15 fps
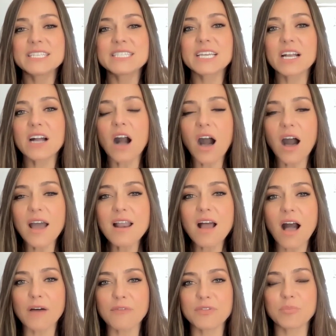to cut
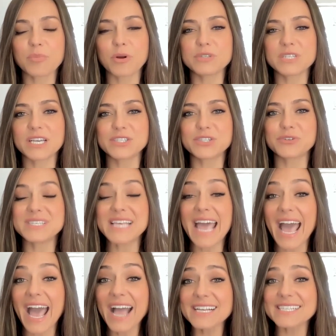off the protesters'
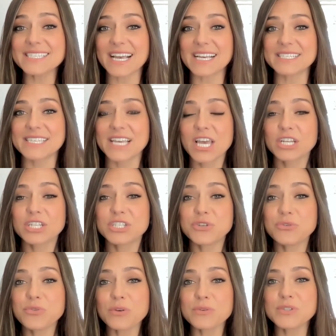access
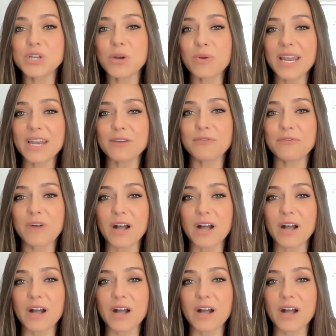to those donated